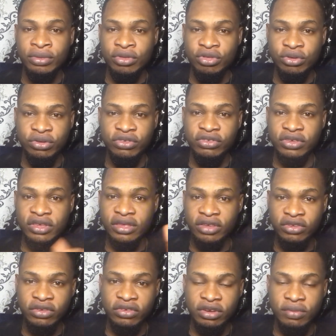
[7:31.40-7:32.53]
just hit that
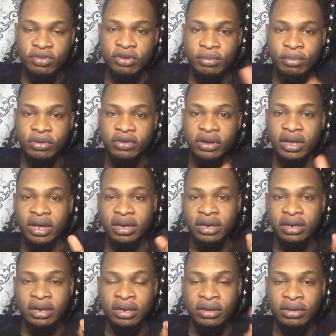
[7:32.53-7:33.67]
subscription button and
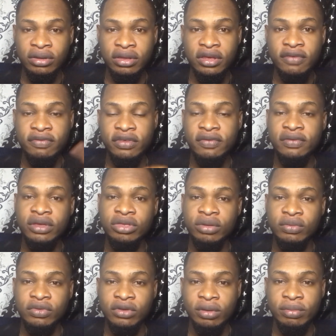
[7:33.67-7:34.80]
give this video a
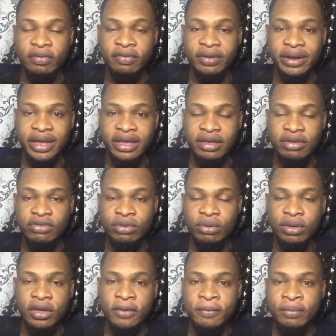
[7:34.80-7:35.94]
thumbs up if you like it
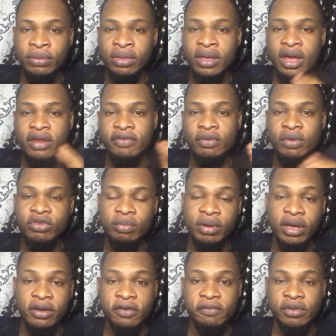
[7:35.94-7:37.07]
okay and if you want to buy
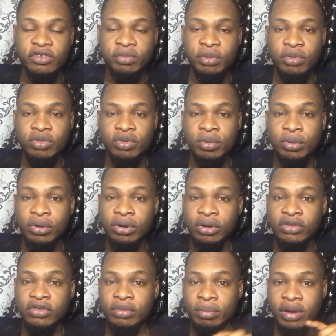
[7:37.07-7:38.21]
any of my spiritual
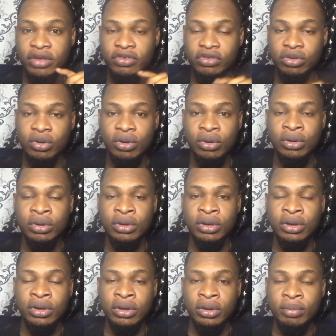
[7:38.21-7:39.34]
products my store
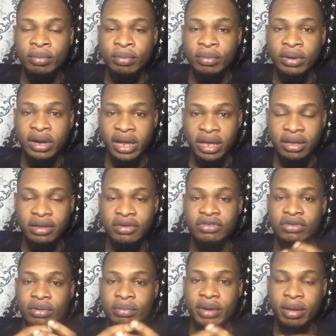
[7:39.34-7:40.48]
link
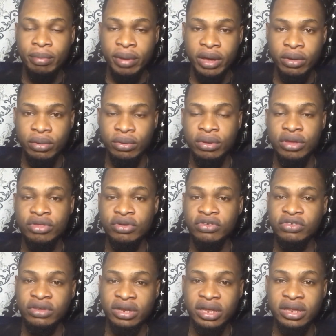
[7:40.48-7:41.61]
is on my bio okay
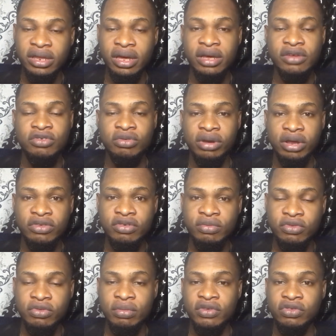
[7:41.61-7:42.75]
just click there it will direct you
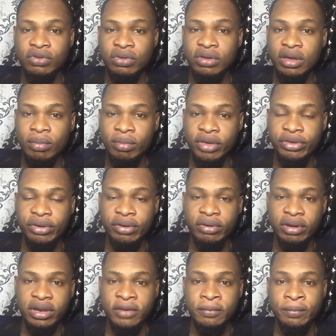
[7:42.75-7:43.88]
to my store you can make your
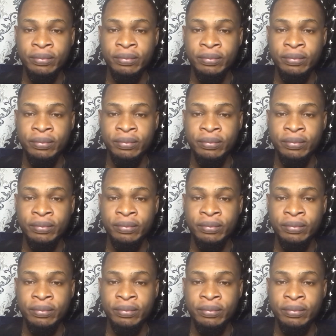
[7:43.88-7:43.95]
order